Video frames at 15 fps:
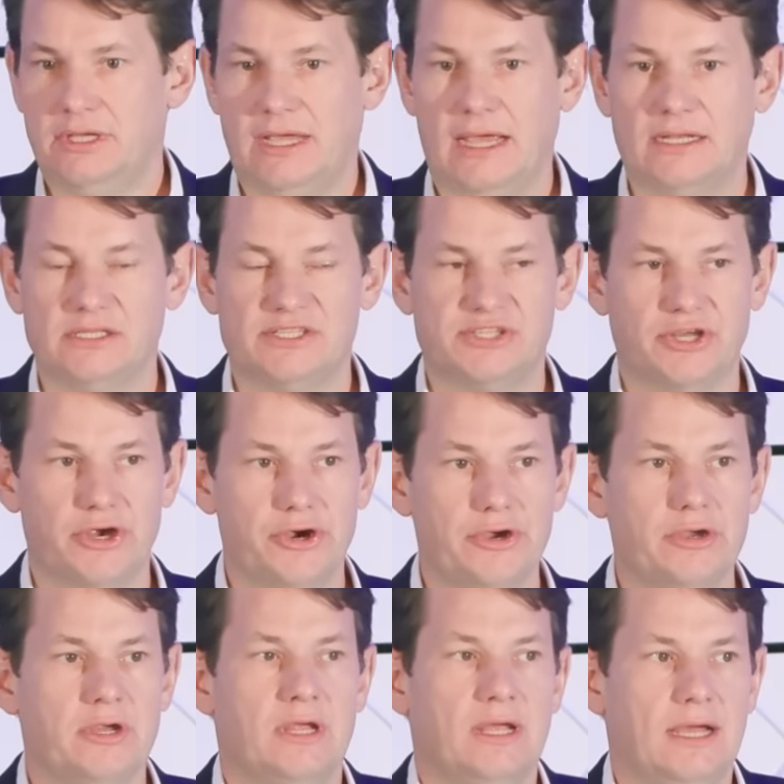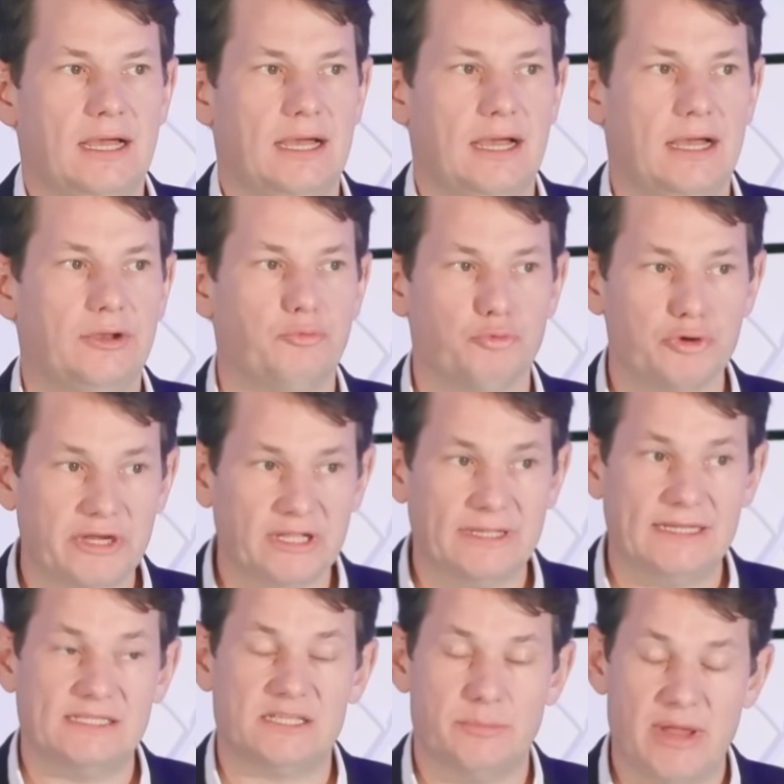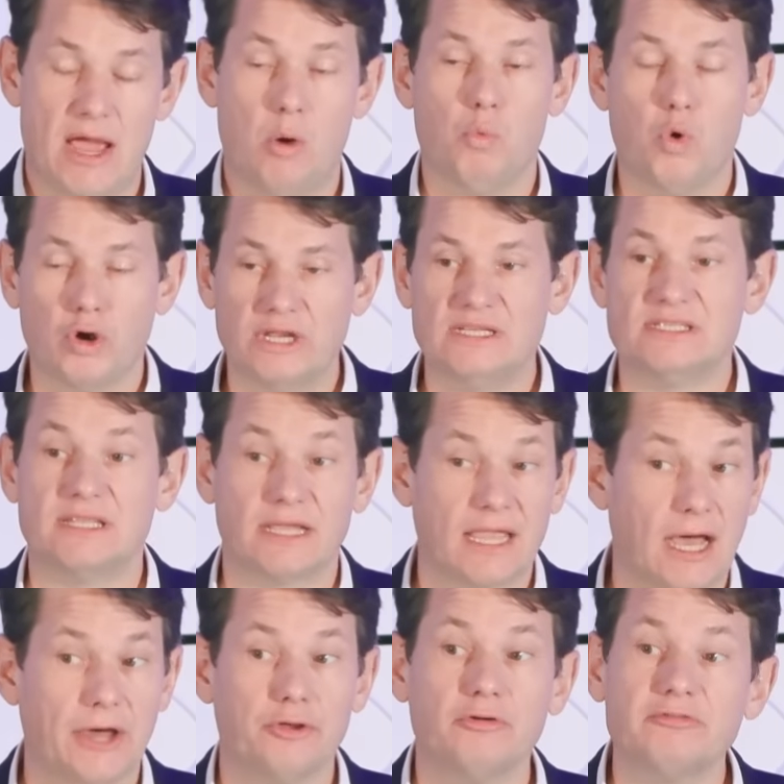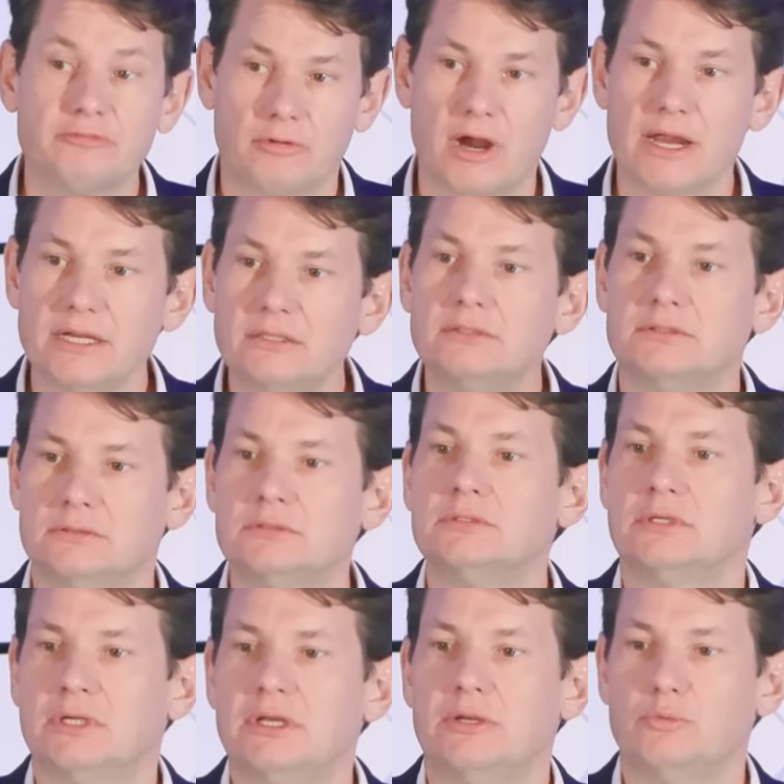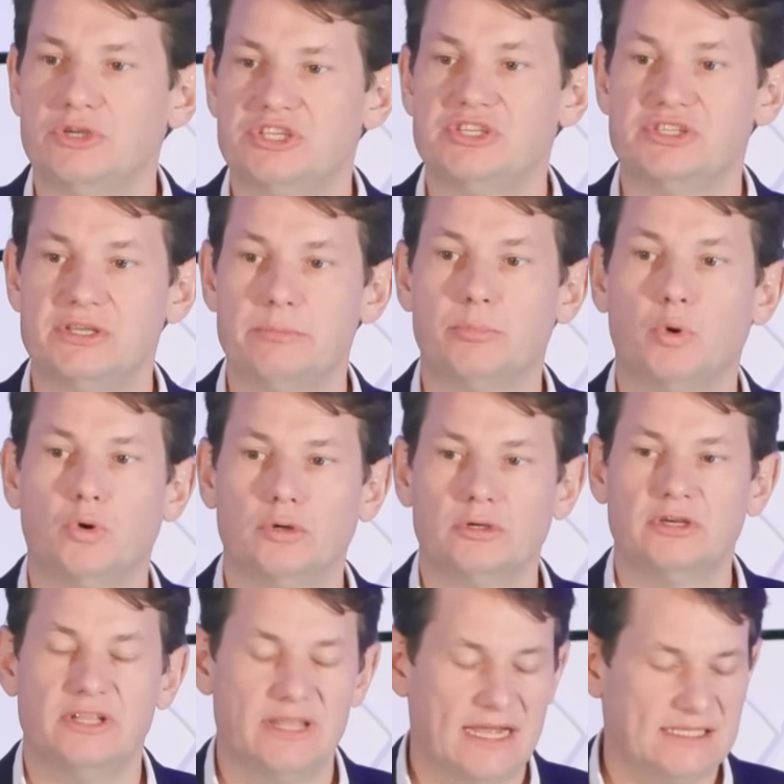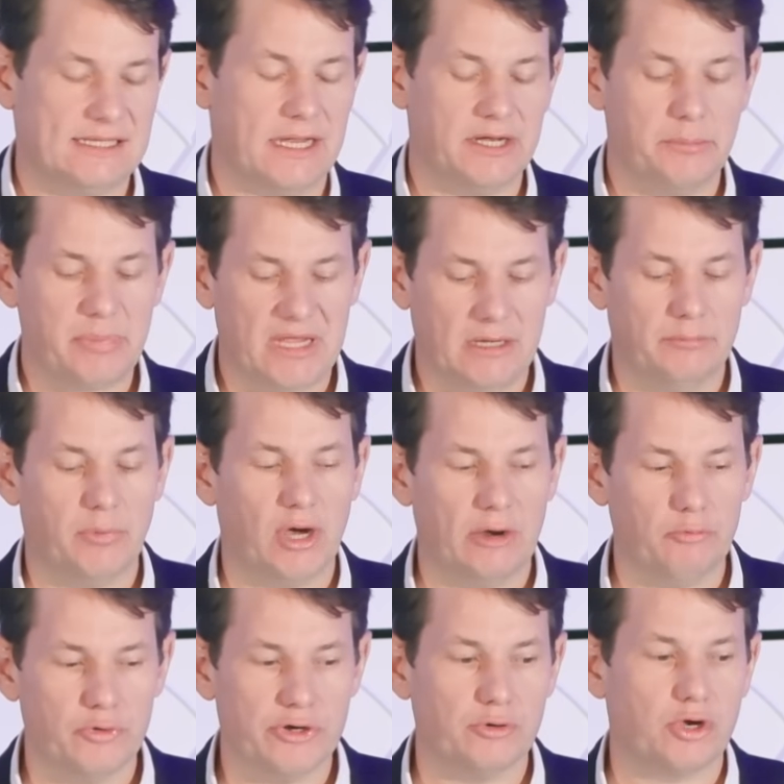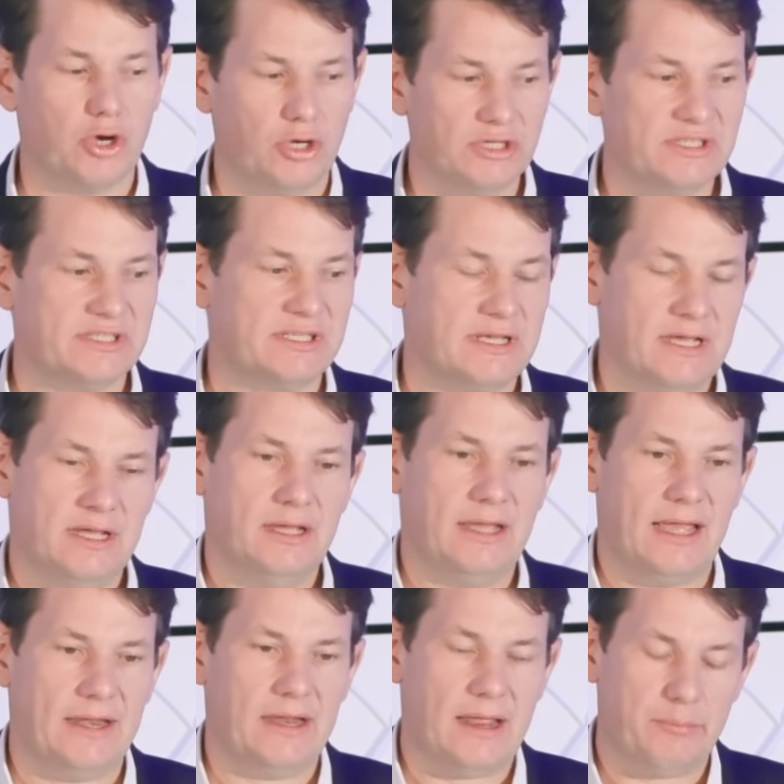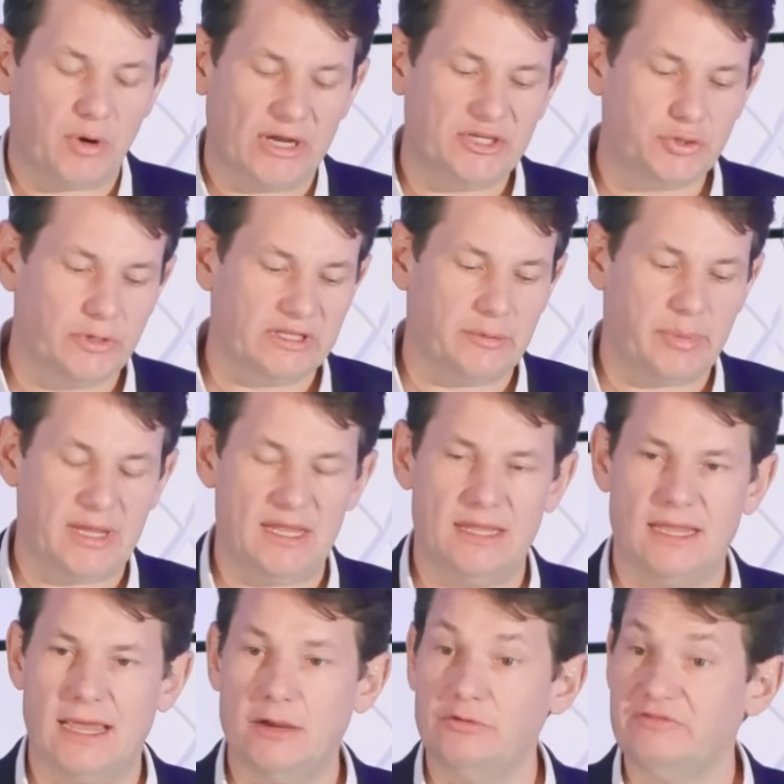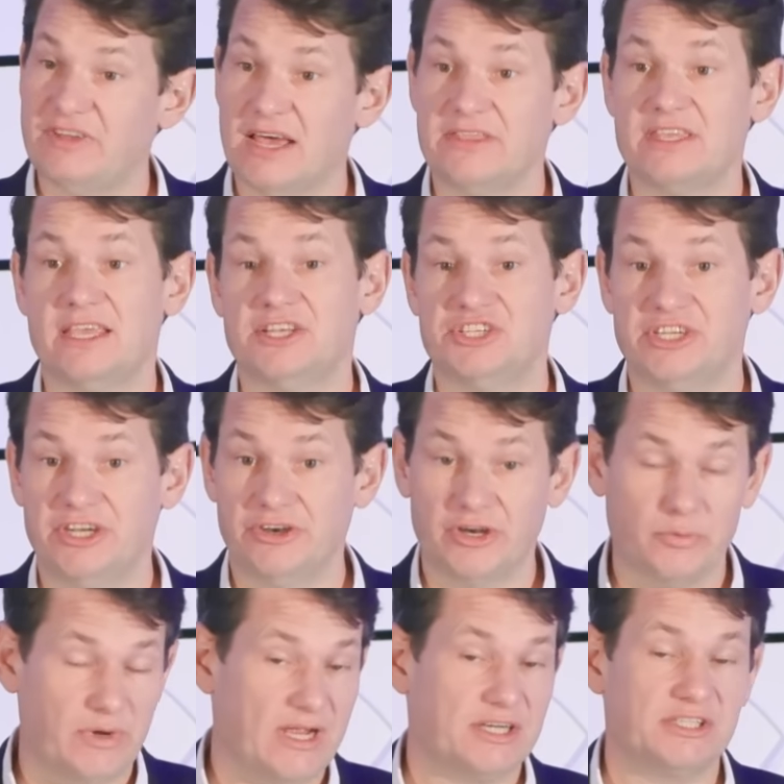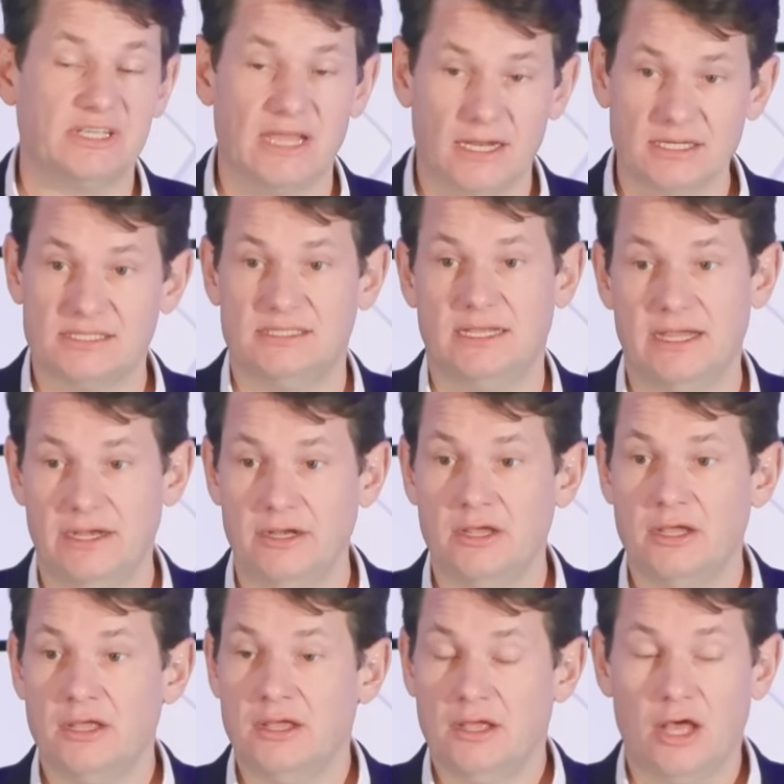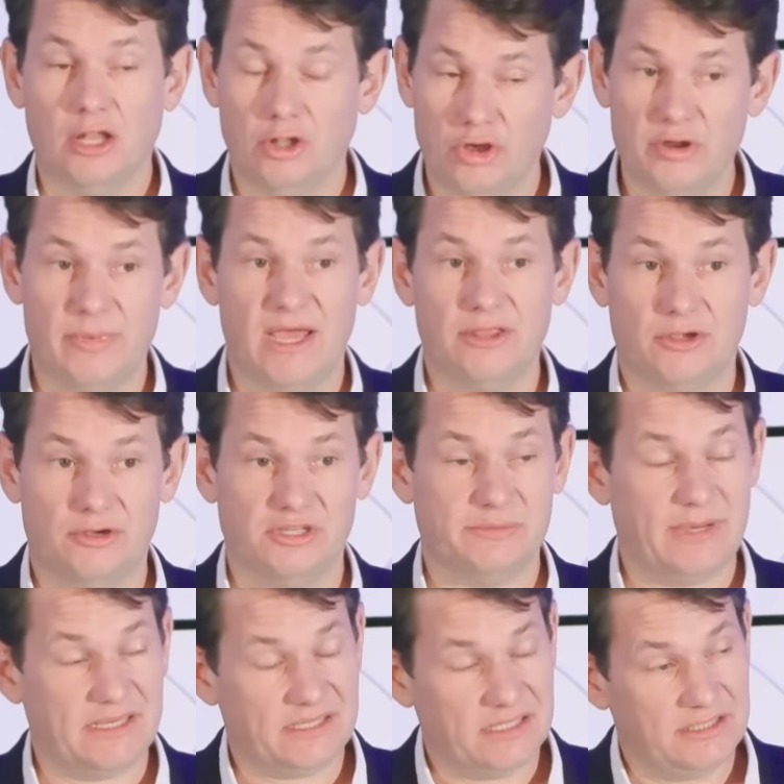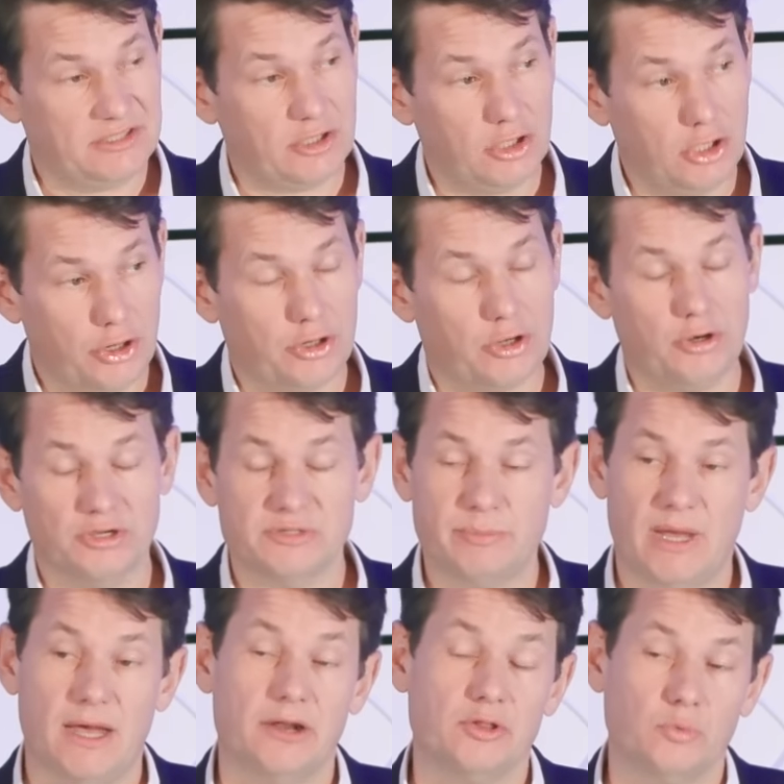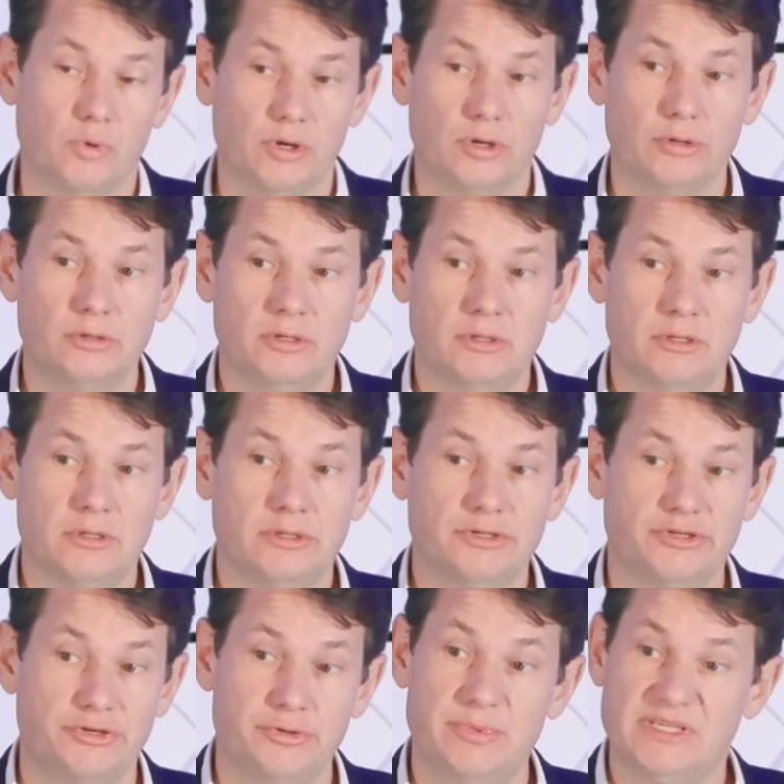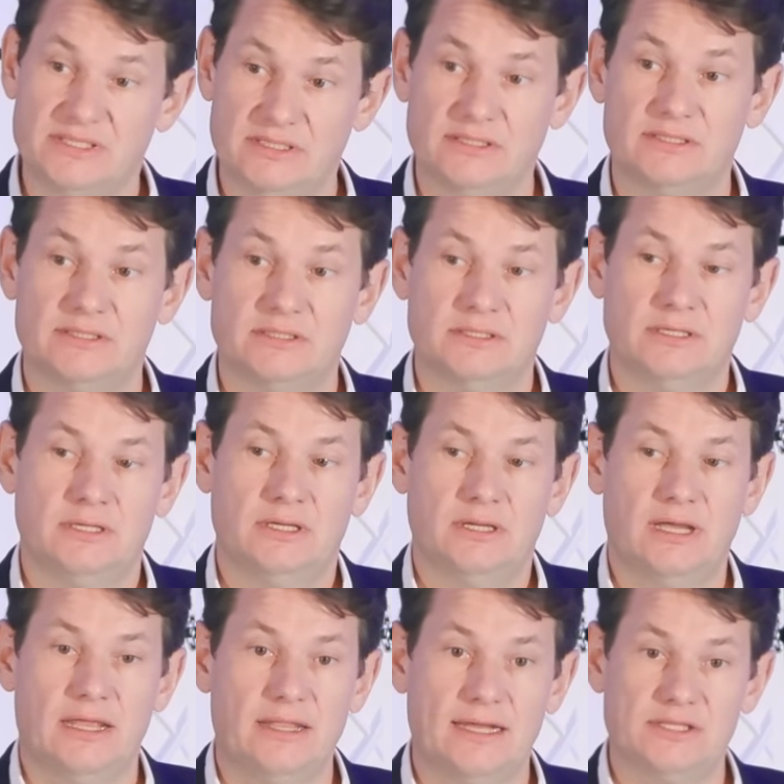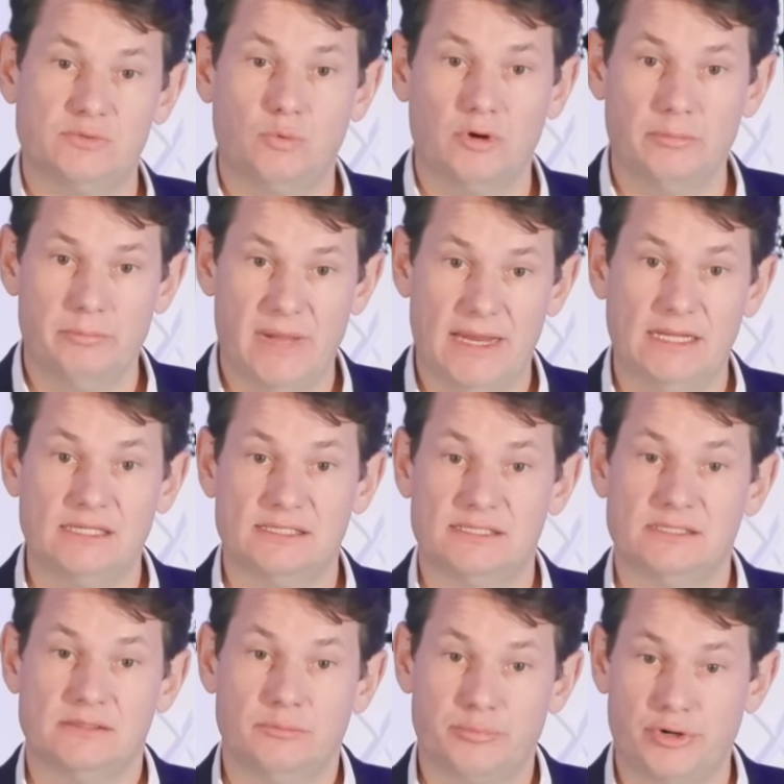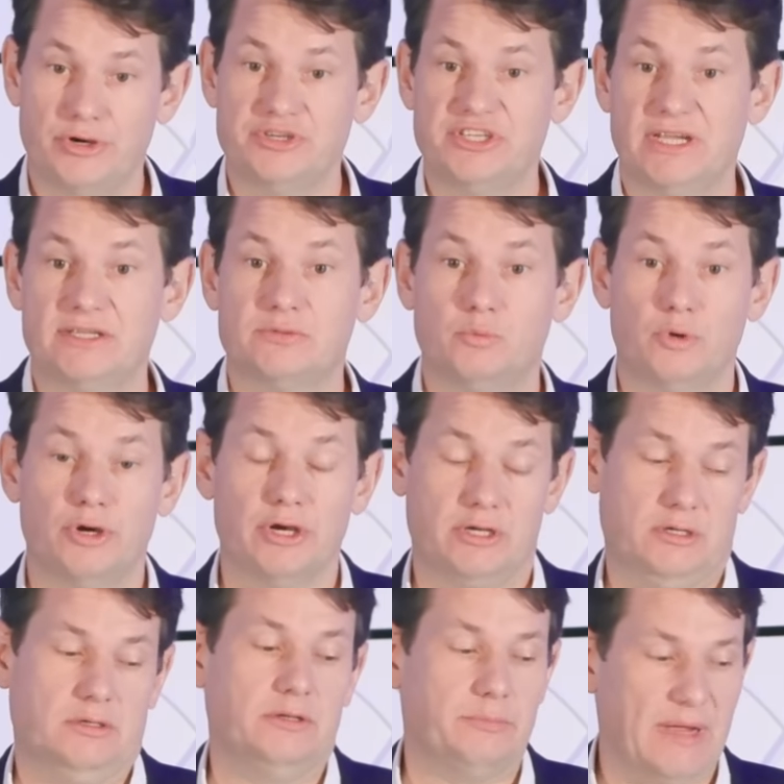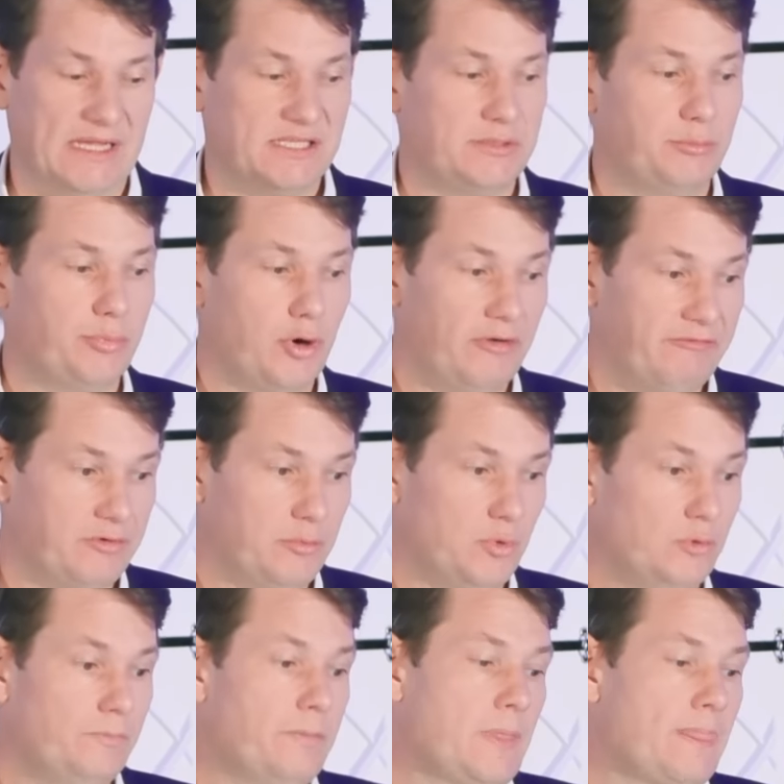And so uh, really it's about what is the cut-off grade, which is important, and that's underpinned by real costs. And, and by doing the PEA, we've done the engineering, we actually understand a lot about the cost base, and it is a low-cost part of the world to do business. And that's what makes projects work, makes them profitable.